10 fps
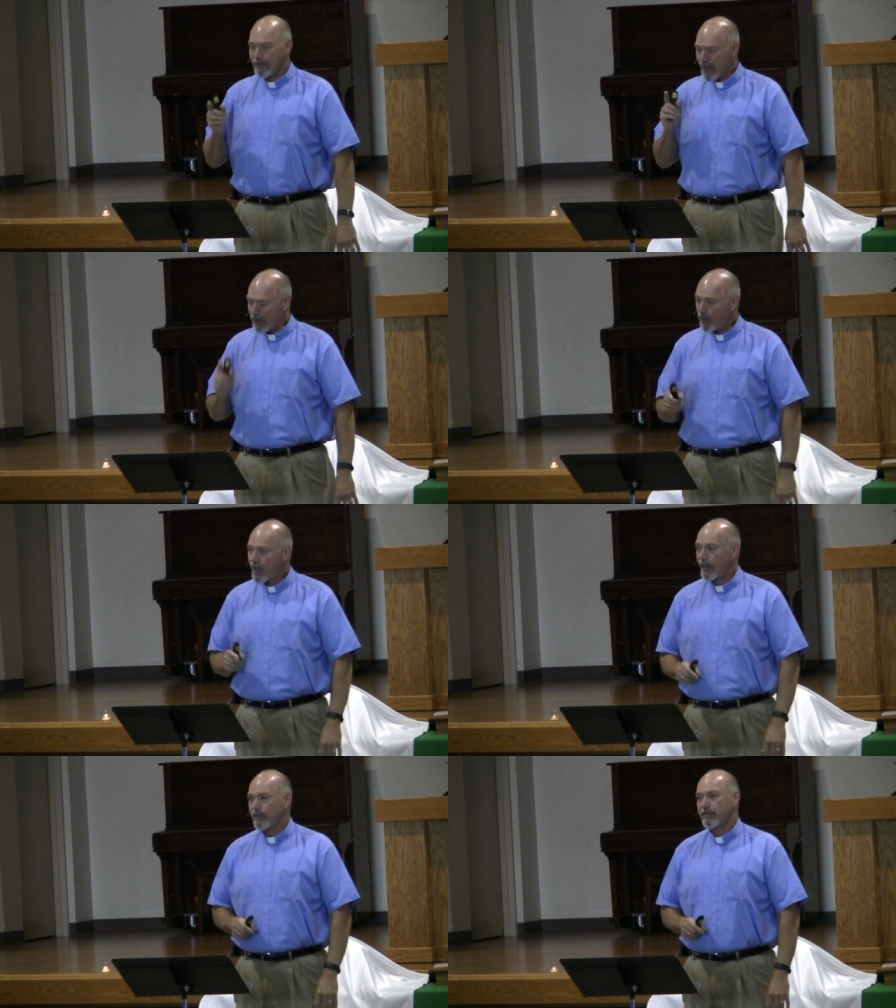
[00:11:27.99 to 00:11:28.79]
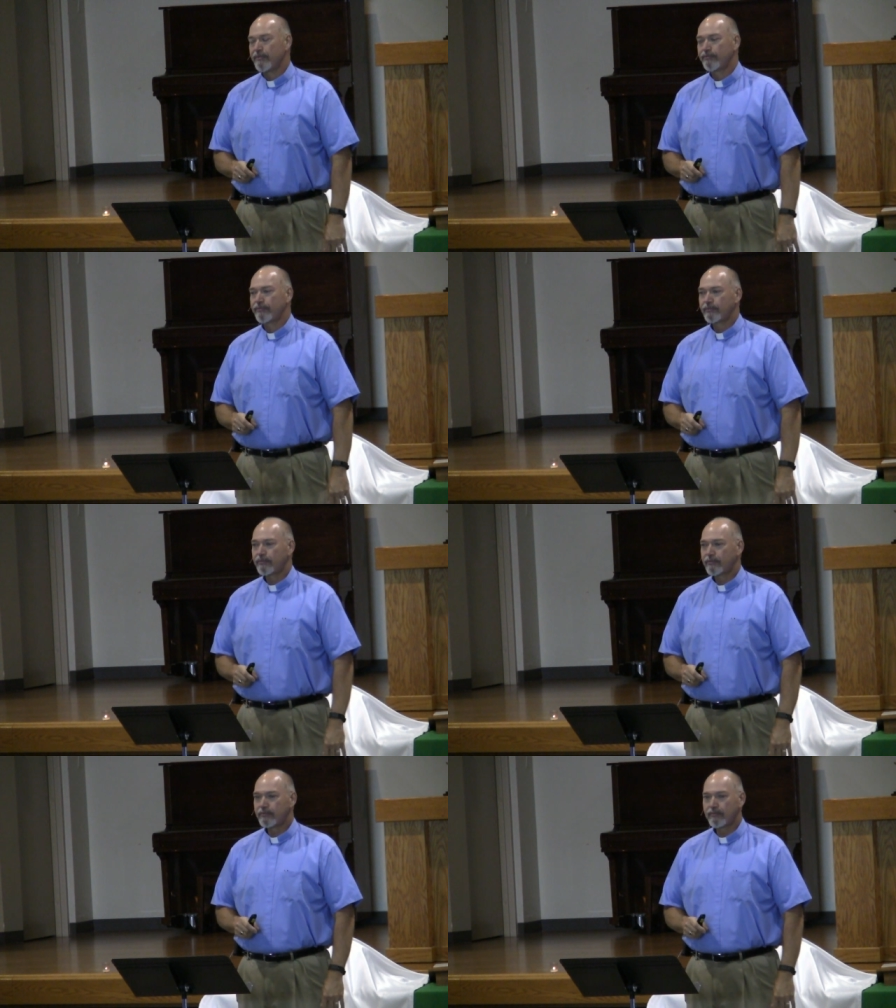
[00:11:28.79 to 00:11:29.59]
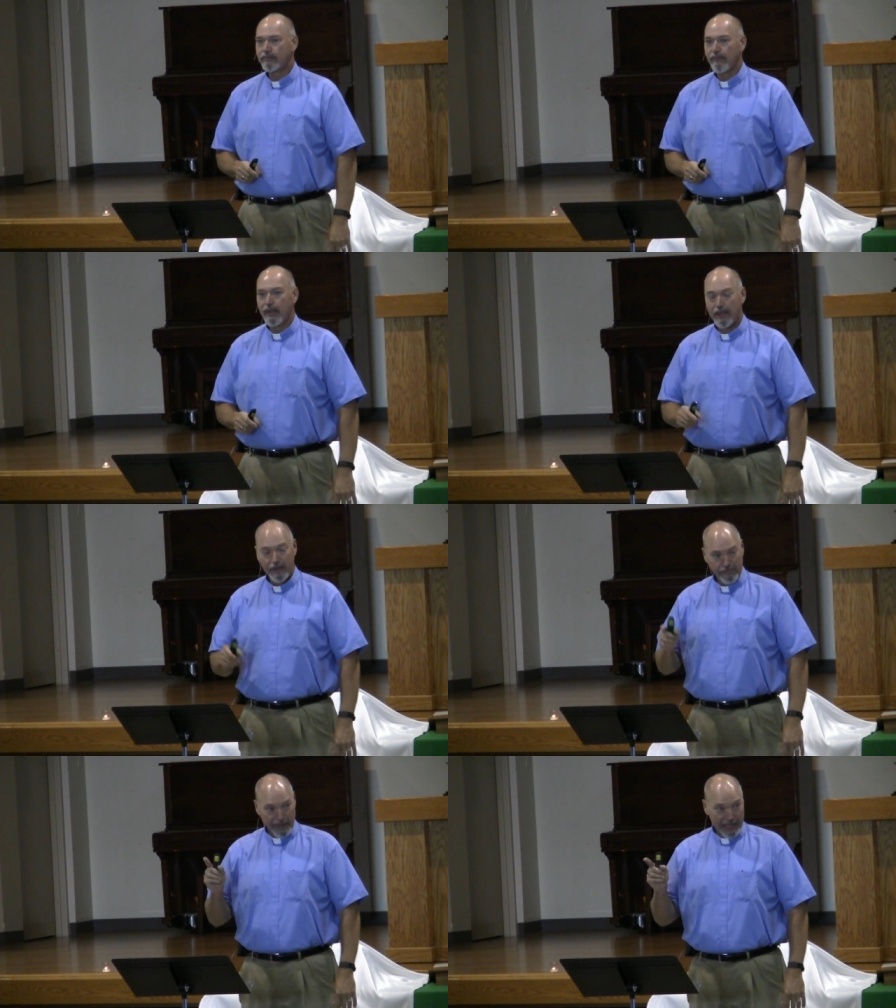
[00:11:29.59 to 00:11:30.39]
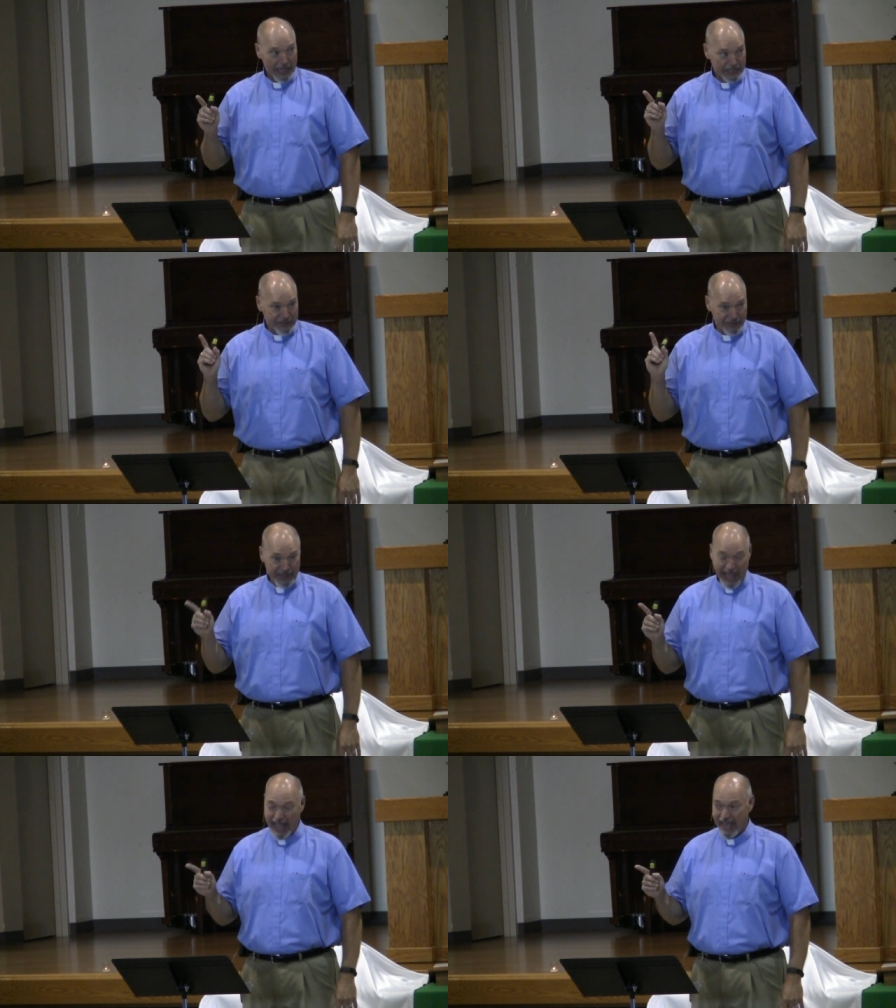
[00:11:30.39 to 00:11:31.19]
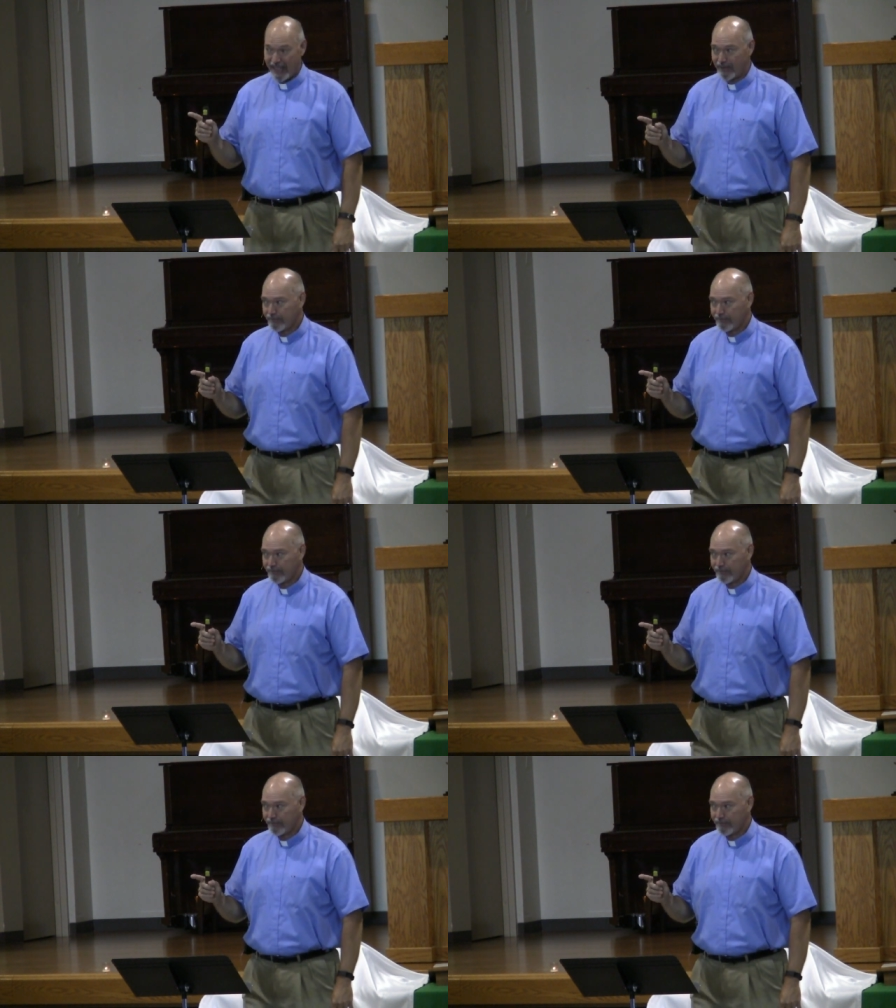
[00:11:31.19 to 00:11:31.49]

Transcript: they went because they,